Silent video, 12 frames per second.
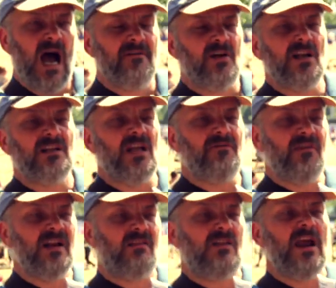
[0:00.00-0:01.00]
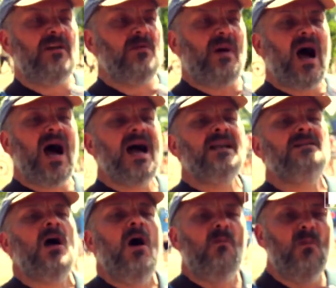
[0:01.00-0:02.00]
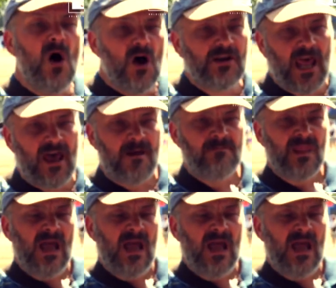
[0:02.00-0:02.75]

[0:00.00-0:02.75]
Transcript: I've got a different theory behind murder.